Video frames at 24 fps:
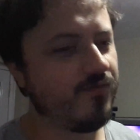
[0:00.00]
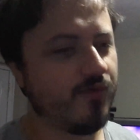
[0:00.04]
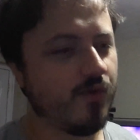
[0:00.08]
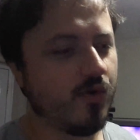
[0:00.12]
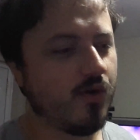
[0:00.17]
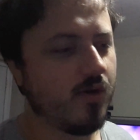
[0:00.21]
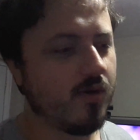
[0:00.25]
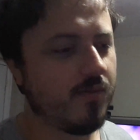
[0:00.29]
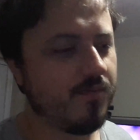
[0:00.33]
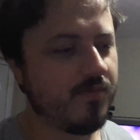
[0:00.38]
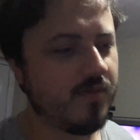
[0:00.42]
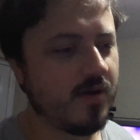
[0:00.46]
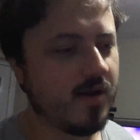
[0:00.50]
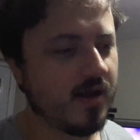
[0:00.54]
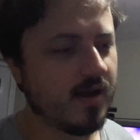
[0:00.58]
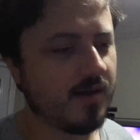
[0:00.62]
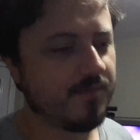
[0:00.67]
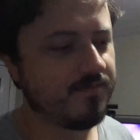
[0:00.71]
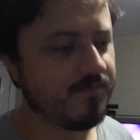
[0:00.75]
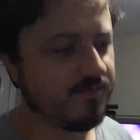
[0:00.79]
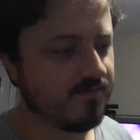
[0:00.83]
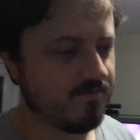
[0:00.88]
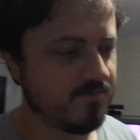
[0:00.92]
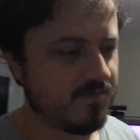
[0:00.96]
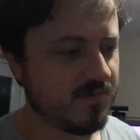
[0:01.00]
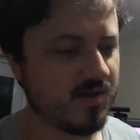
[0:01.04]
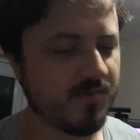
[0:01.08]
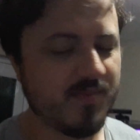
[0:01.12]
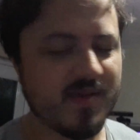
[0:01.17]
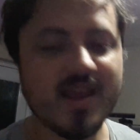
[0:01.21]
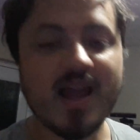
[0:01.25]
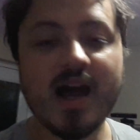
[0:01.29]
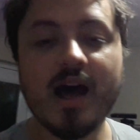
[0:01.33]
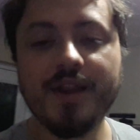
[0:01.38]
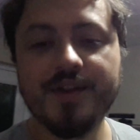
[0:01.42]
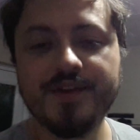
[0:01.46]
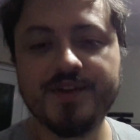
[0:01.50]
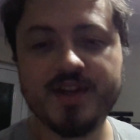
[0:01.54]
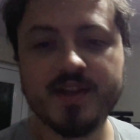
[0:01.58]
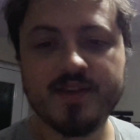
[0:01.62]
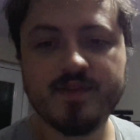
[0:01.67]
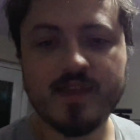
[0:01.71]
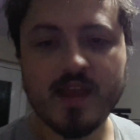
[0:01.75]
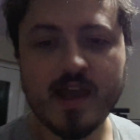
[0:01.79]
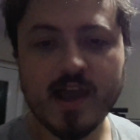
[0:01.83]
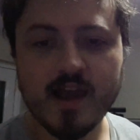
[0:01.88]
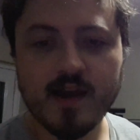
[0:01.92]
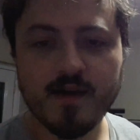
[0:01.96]
for to be
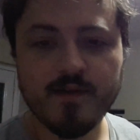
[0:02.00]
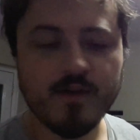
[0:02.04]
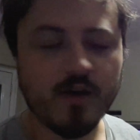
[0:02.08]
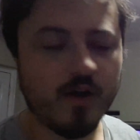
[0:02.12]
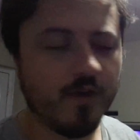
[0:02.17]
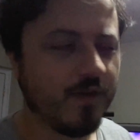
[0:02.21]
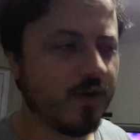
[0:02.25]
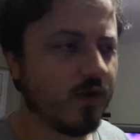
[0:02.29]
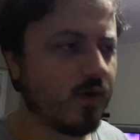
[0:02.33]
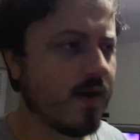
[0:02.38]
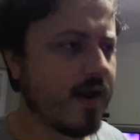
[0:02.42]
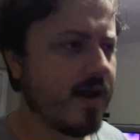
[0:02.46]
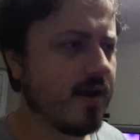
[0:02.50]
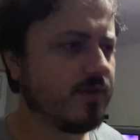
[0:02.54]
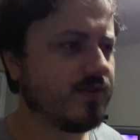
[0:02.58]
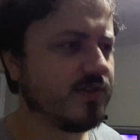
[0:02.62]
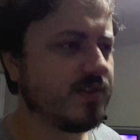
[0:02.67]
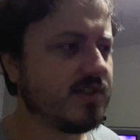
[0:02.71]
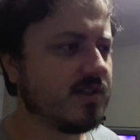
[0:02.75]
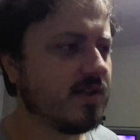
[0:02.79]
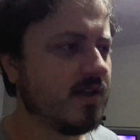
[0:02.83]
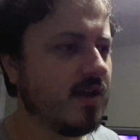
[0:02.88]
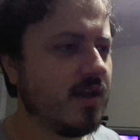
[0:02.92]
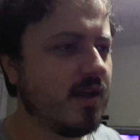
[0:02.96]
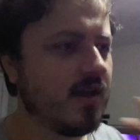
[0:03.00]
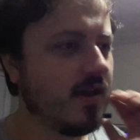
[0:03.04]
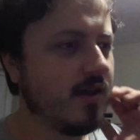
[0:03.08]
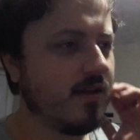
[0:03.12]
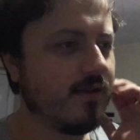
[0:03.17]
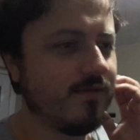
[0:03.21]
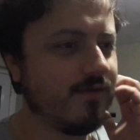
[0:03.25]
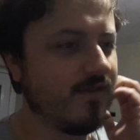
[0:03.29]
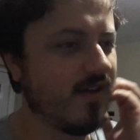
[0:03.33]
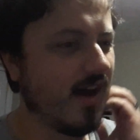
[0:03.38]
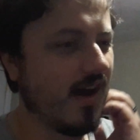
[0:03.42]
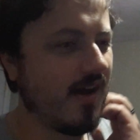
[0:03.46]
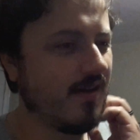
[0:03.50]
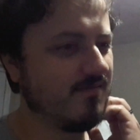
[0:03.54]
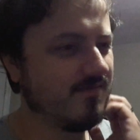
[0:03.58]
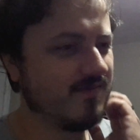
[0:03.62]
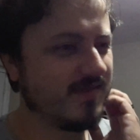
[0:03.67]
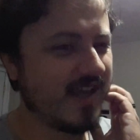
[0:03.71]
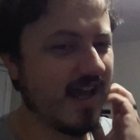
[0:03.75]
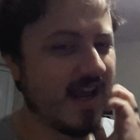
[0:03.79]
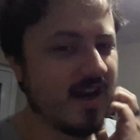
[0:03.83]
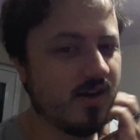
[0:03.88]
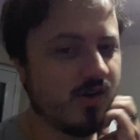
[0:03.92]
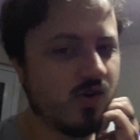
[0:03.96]
hunted there on the grounds
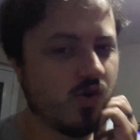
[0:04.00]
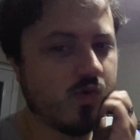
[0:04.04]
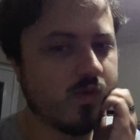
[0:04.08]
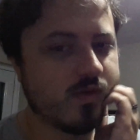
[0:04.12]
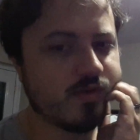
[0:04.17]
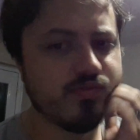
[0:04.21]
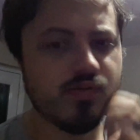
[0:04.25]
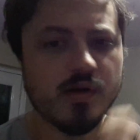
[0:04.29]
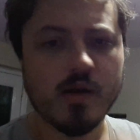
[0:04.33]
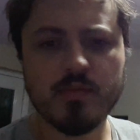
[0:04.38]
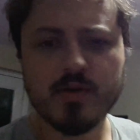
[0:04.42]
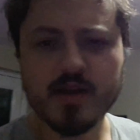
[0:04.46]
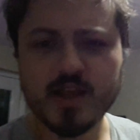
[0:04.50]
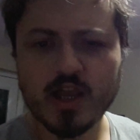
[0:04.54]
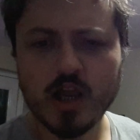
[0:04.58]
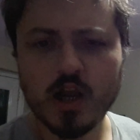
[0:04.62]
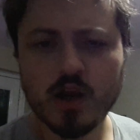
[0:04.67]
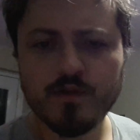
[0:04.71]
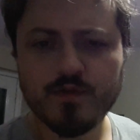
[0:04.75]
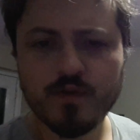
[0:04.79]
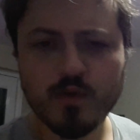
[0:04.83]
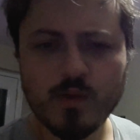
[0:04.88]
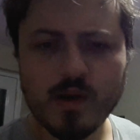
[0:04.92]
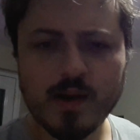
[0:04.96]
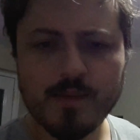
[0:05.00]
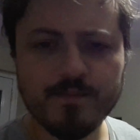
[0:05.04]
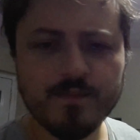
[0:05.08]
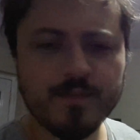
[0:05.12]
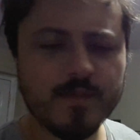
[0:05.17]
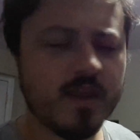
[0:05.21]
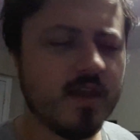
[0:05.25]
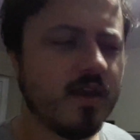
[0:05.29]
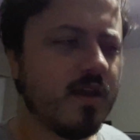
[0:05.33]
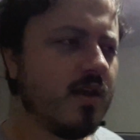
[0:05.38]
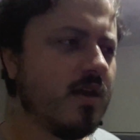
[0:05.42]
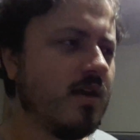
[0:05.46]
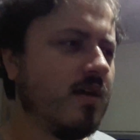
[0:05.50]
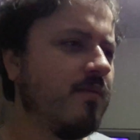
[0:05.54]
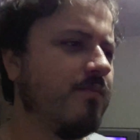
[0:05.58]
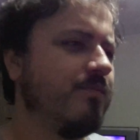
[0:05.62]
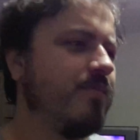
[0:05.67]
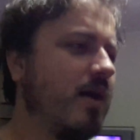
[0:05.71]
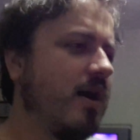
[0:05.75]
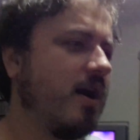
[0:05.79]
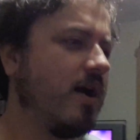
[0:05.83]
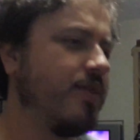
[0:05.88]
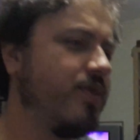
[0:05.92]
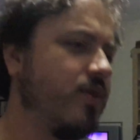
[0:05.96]
that Tanador would probably go for one.
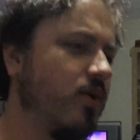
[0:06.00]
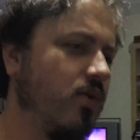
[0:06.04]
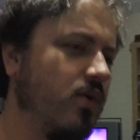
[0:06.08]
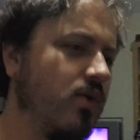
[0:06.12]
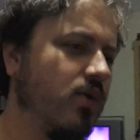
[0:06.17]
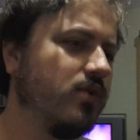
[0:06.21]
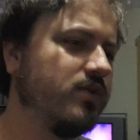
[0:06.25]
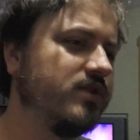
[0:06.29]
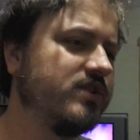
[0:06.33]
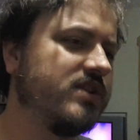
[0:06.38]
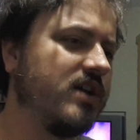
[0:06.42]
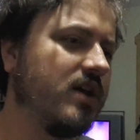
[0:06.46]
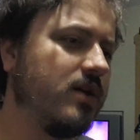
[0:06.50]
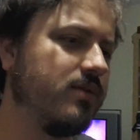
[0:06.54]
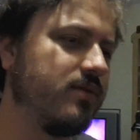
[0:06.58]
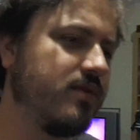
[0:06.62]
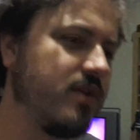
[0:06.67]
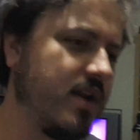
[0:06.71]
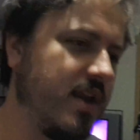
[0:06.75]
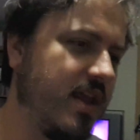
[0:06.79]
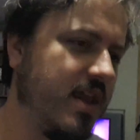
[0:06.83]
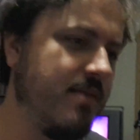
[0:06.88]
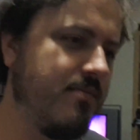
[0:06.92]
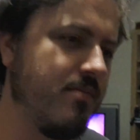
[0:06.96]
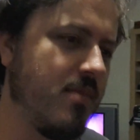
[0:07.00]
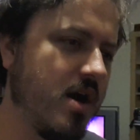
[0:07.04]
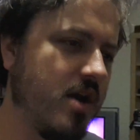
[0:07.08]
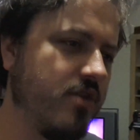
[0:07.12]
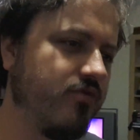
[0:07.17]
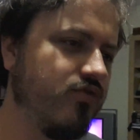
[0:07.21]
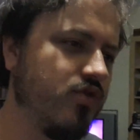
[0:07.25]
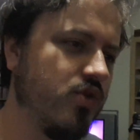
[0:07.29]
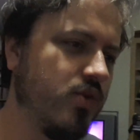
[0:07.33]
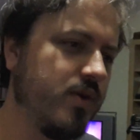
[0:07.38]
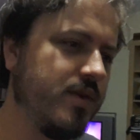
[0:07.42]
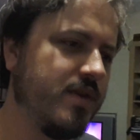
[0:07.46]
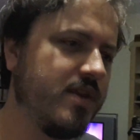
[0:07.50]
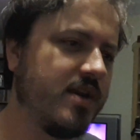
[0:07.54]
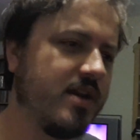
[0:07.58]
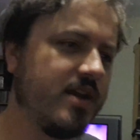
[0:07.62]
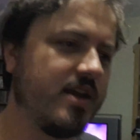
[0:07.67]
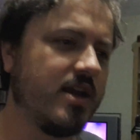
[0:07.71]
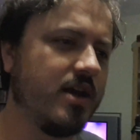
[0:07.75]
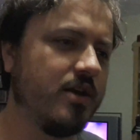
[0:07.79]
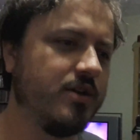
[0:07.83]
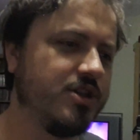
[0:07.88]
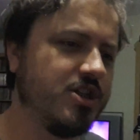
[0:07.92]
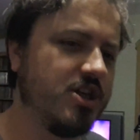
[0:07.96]
But I thought also that he might ruin the
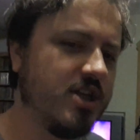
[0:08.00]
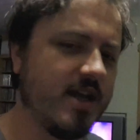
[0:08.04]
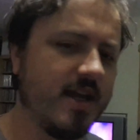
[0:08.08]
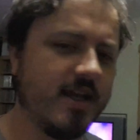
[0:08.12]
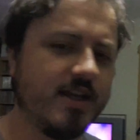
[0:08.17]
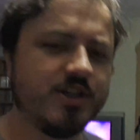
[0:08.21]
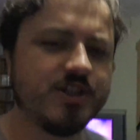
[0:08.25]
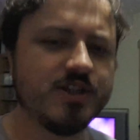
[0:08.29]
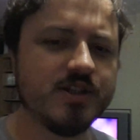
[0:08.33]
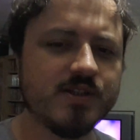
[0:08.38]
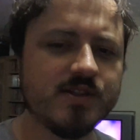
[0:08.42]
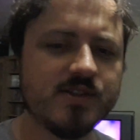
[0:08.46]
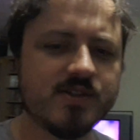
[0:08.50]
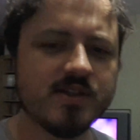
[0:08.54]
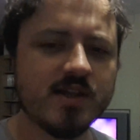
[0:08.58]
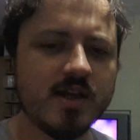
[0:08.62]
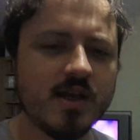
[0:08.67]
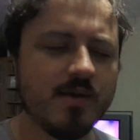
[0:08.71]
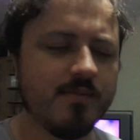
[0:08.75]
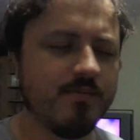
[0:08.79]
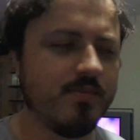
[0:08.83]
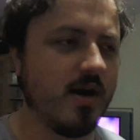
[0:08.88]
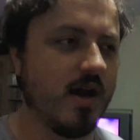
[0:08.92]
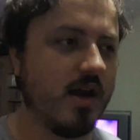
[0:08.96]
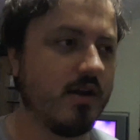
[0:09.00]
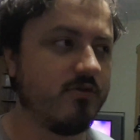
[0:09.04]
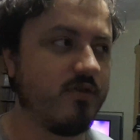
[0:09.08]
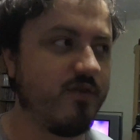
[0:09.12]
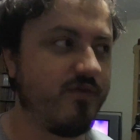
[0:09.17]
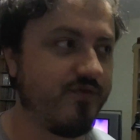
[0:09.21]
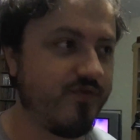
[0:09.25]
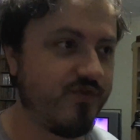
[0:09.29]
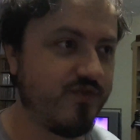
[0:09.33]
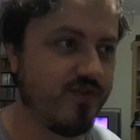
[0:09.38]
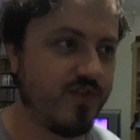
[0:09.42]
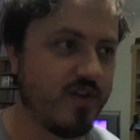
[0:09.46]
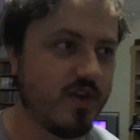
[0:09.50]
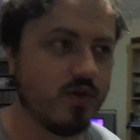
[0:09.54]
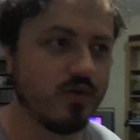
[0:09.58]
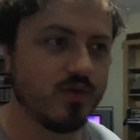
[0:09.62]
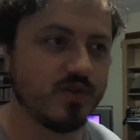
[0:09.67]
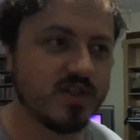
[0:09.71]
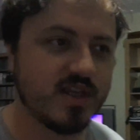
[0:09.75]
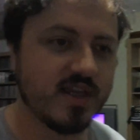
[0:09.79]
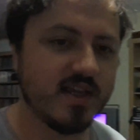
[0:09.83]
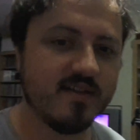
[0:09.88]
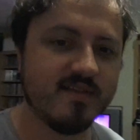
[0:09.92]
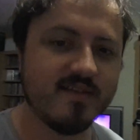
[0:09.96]
negotiations by
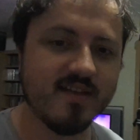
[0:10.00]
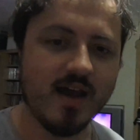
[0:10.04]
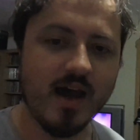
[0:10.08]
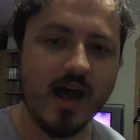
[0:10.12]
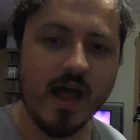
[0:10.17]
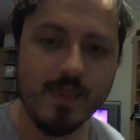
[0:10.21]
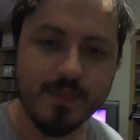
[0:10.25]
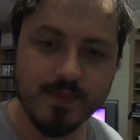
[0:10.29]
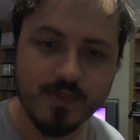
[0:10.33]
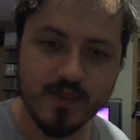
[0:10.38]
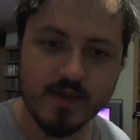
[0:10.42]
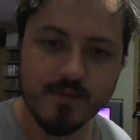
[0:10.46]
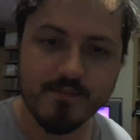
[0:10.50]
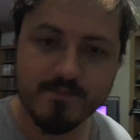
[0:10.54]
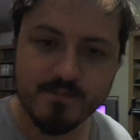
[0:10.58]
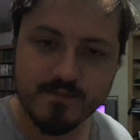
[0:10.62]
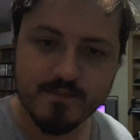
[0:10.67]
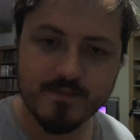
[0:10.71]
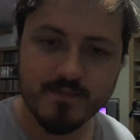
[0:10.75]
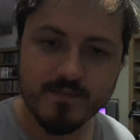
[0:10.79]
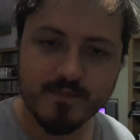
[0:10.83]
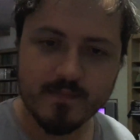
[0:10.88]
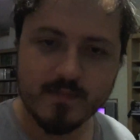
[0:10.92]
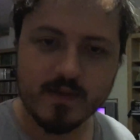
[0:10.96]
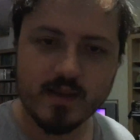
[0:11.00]
refusing to hunt them,